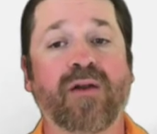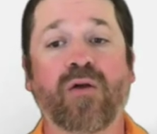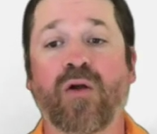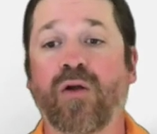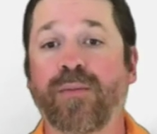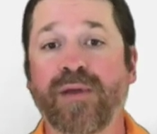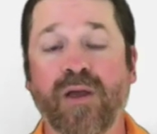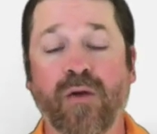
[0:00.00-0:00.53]
it'll
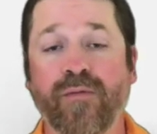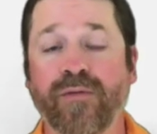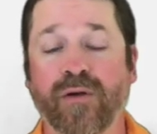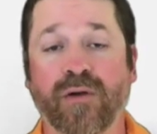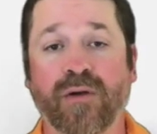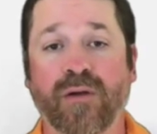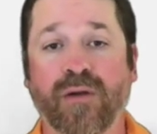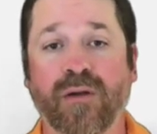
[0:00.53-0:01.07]
all be
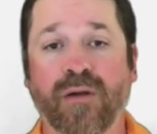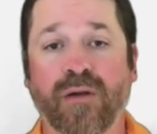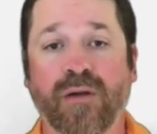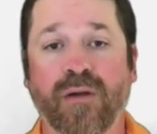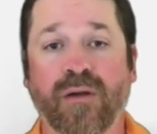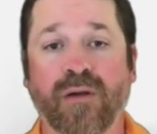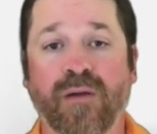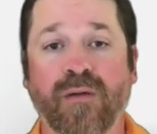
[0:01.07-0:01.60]
over
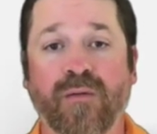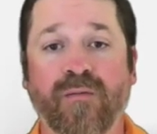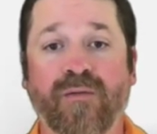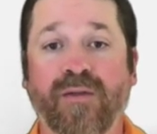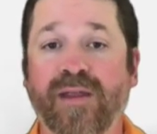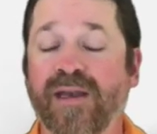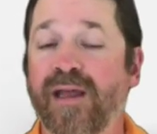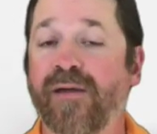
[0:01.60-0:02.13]

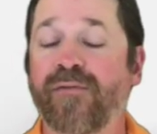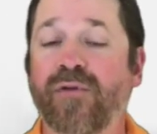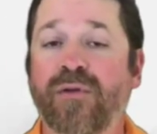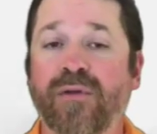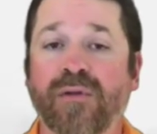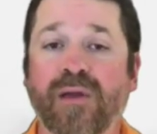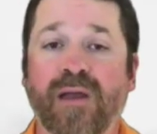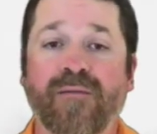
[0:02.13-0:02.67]
for the
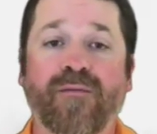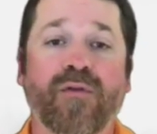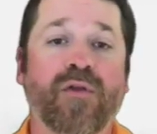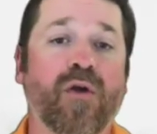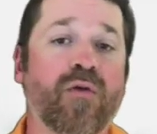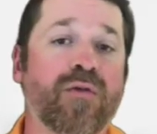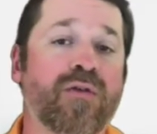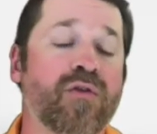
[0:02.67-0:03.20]
devil and for
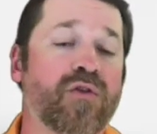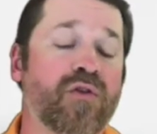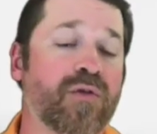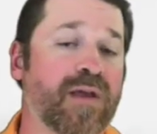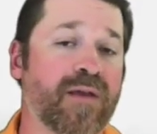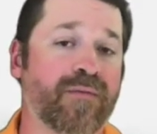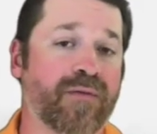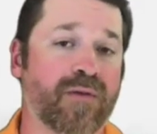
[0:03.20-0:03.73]
those who
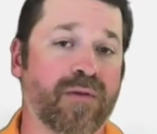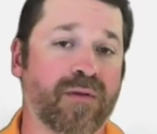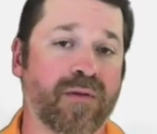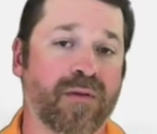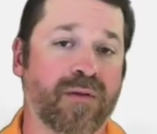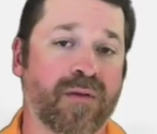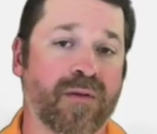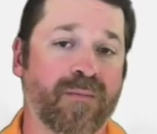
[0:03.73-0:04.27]
do evil.
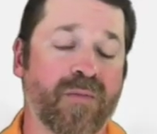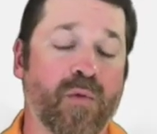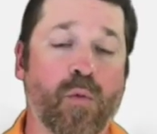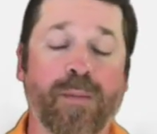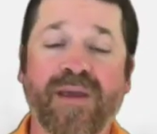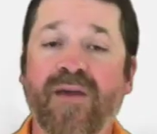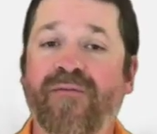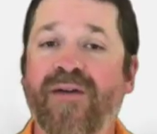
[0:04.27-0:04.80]
It
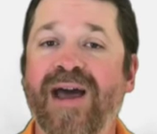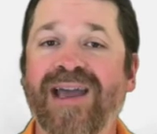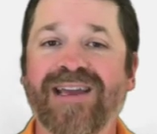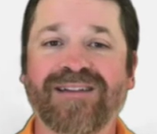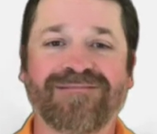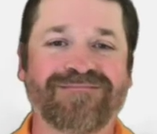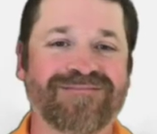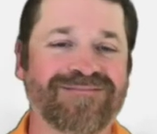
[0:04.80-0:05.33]
won't be a fight.